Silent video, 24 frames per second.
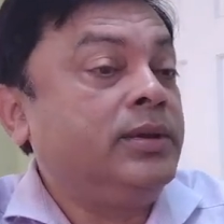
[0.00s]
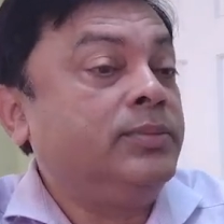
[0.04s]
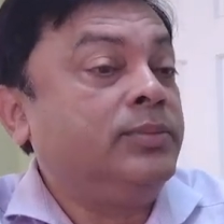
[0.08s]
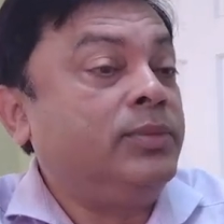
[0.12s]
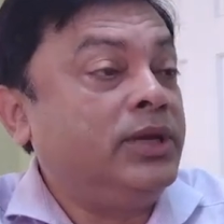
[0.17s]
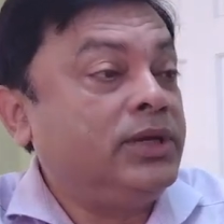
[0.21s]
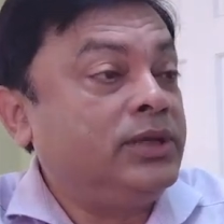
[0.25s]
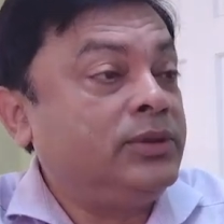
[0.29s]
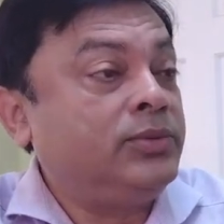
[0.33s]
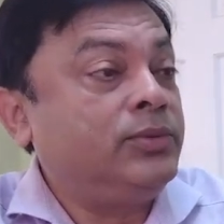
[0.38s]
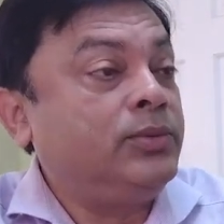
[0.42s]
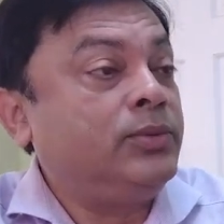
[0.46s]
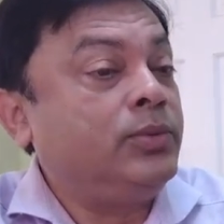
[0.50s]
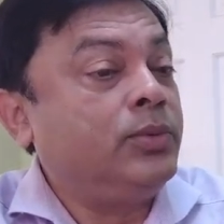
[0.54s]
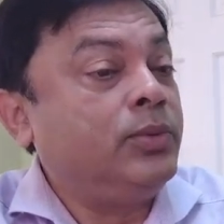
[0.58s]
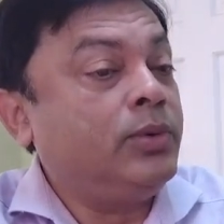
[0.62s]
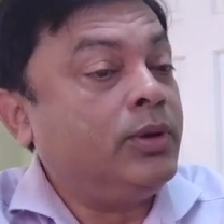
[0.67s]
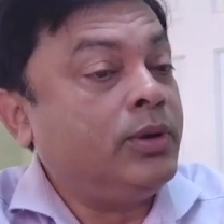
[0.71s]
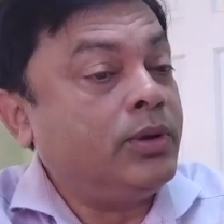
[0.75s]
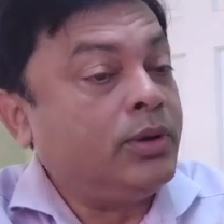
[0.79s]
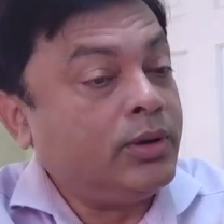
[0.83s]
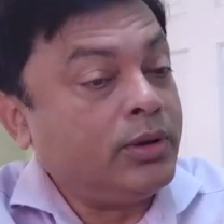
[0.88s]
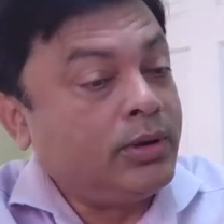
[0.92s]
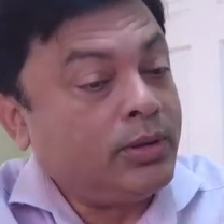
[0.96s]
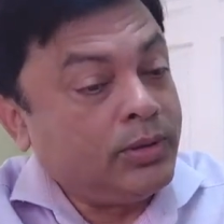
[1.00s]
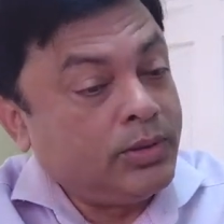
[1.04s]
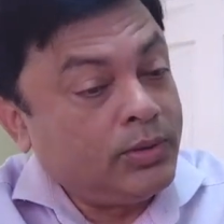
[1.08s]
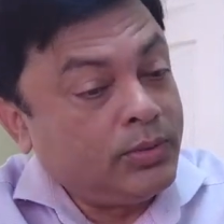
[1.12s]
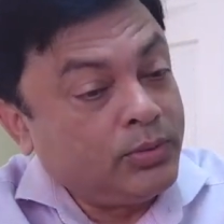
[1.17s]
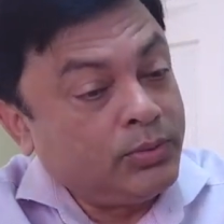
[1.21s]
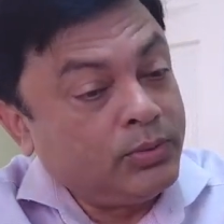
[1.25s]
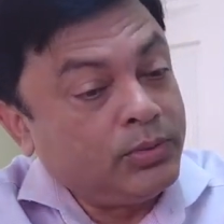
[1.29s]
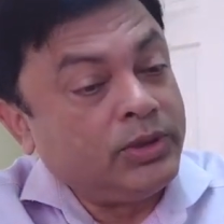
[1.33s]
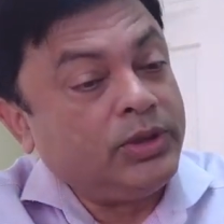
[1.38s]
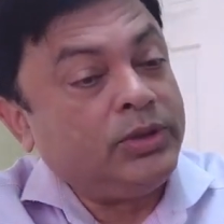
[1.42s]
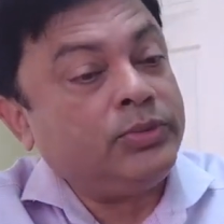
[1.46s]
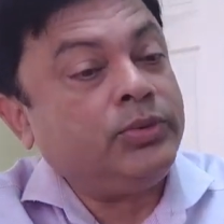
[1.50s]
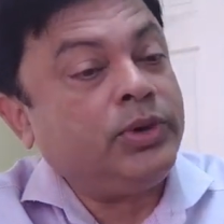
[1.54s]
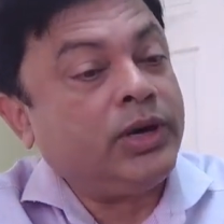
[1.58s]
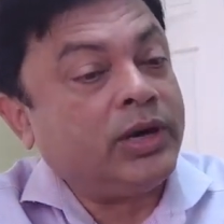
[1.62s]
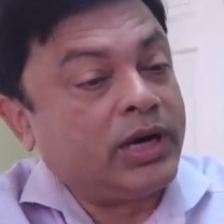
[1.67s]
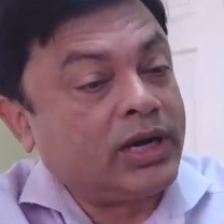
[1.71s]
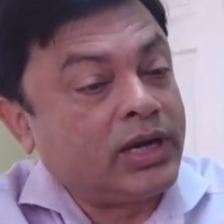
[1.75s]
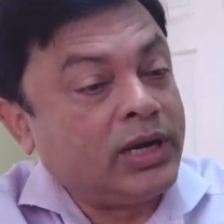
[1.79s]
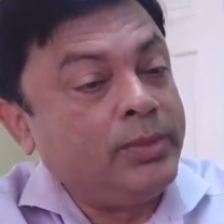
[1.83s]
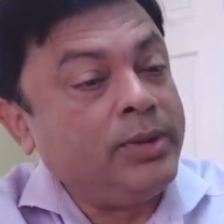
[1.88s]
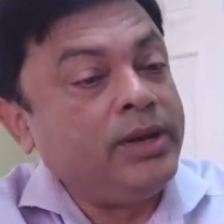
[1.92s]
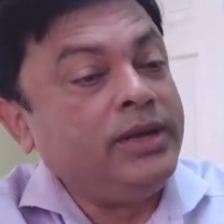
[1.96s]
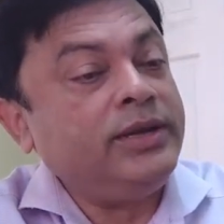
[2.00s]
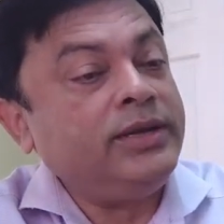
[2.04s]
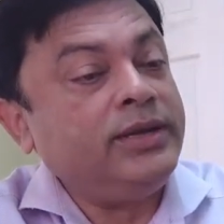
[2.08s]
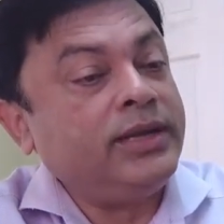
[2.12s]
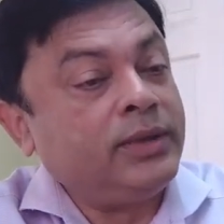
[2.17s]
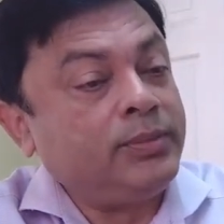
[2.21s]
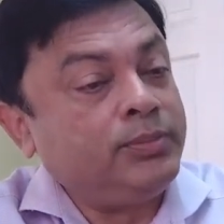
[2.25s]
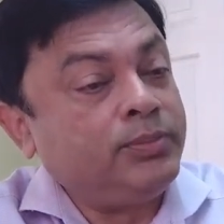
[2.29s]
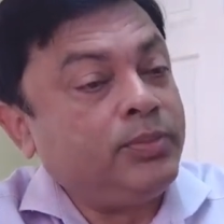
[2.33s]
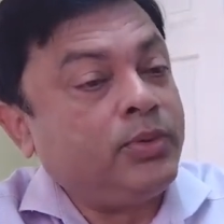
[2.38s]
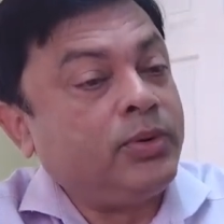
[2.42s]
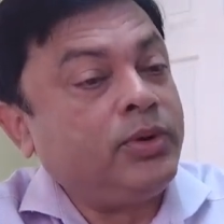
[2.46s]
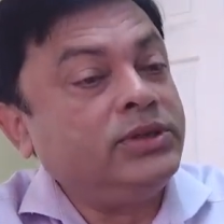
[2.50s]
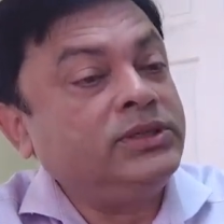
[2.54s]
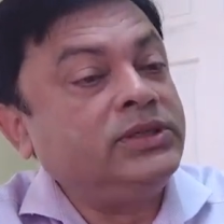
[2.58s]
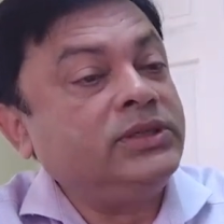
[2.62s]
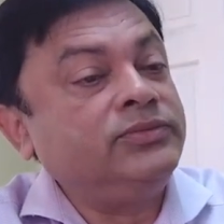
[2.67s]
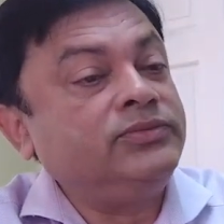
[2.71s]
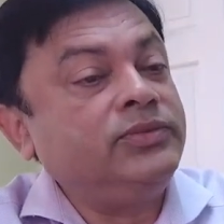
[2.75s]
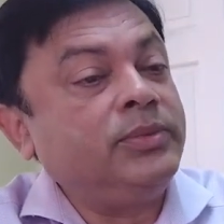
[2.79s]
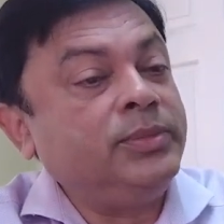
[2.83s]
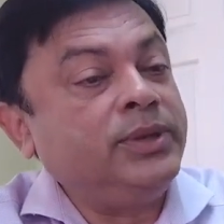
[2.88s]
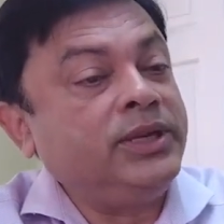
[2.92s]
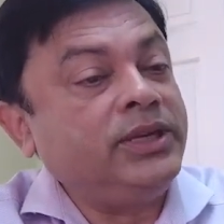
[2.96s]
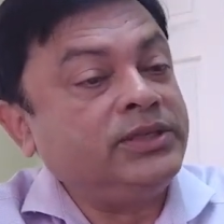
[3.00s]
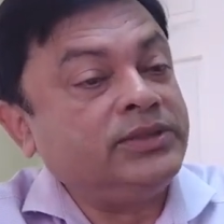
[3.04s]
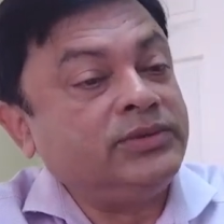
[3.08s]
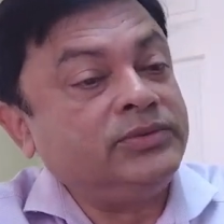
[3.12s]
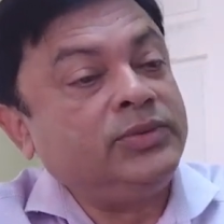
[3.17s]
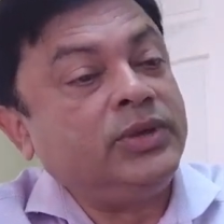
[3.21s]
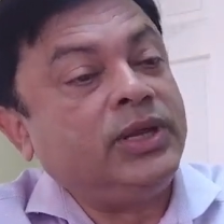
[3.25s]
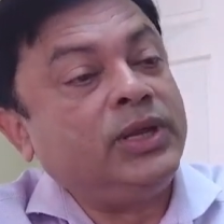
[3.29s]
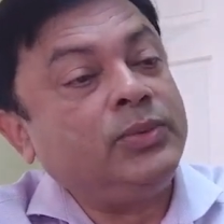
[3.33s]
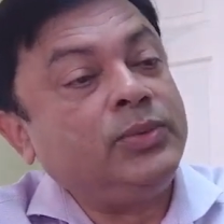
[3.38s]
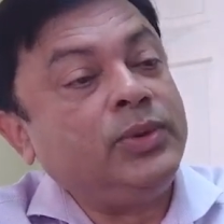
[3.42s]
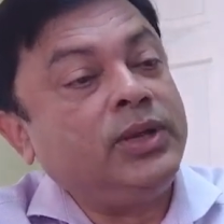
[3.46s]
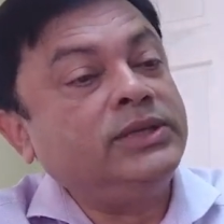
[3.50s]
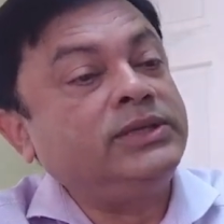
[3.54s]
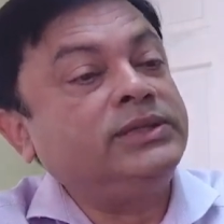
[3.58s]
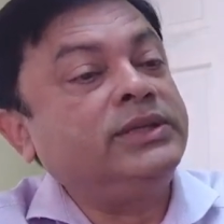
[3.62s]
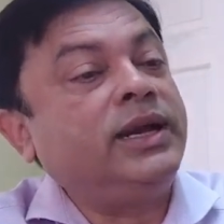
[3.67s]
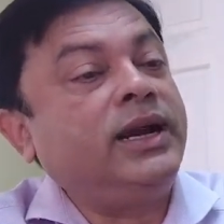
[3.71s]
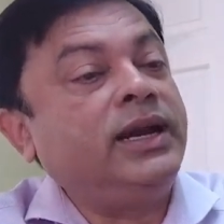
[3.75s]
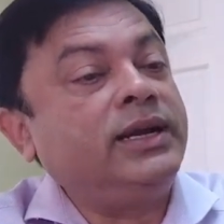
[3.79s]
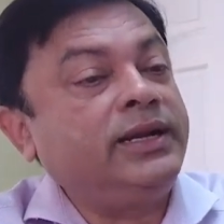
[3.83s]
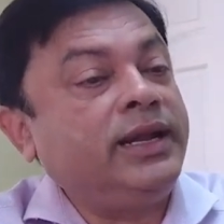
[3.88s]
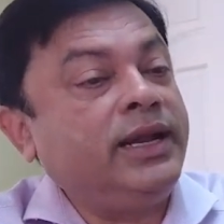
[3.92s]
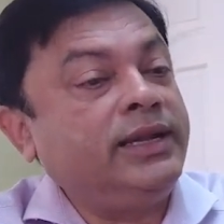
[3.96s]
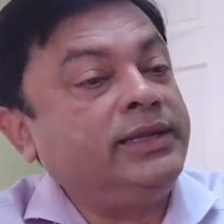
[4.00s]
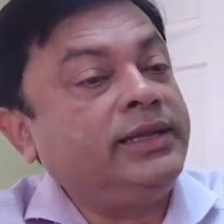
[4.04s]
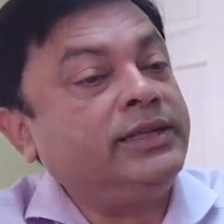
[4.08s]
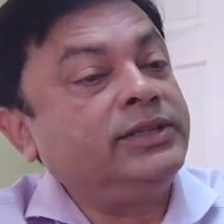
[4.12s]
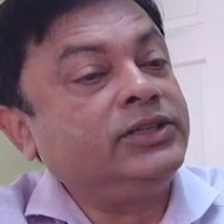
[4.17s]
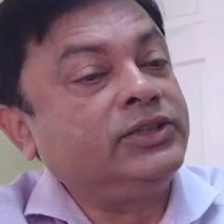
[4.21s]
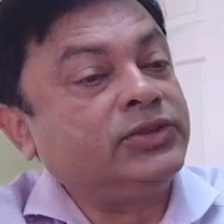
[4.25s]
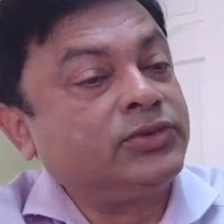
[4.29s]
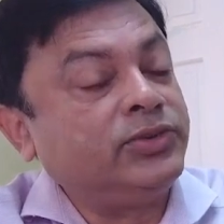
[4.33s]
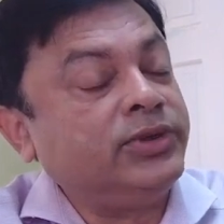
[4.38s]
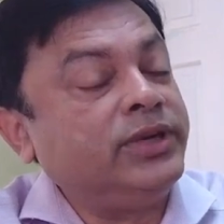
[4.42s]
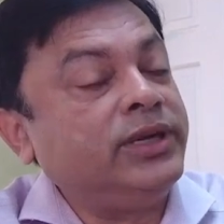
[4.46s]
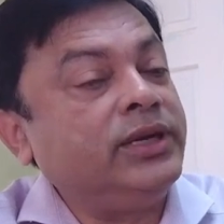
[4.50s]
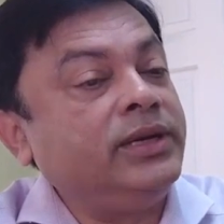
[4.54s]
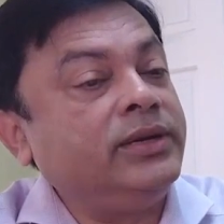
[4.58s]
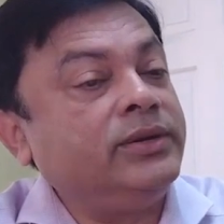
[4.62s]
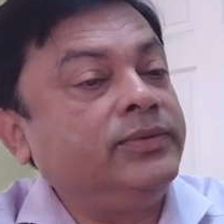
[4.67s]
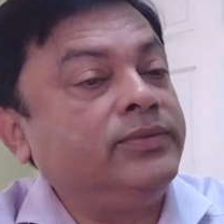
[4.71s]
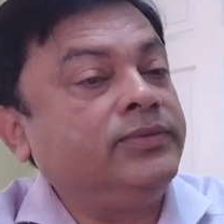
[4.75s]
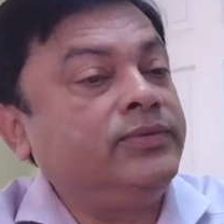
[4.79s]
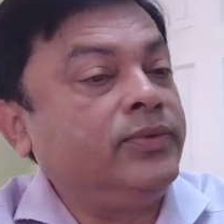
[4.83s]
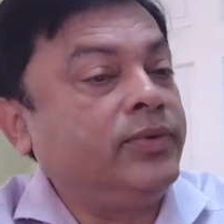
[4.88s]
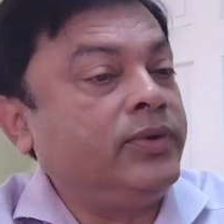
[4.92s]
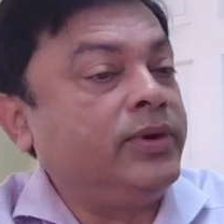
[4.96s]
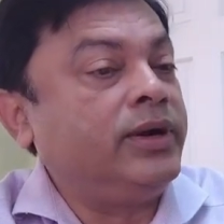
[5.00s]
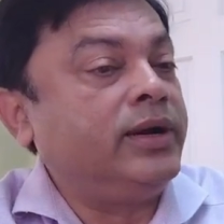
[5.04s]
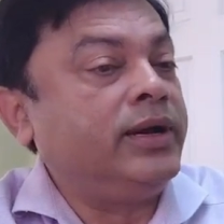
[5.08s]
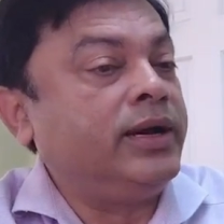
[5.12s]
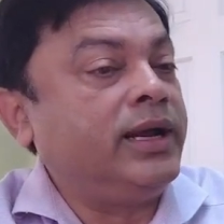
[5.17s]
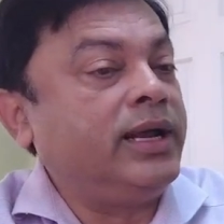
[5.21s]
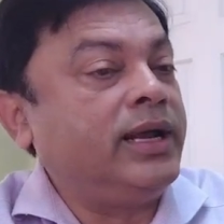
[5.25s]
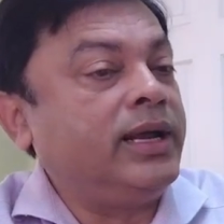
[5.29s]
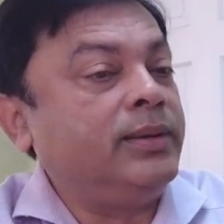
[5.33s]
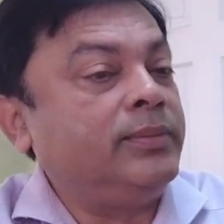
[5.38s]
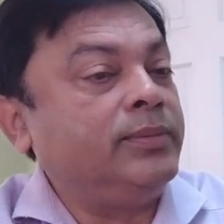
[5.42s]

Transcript: But we're recommending that persons from the age of 21 start getting screened for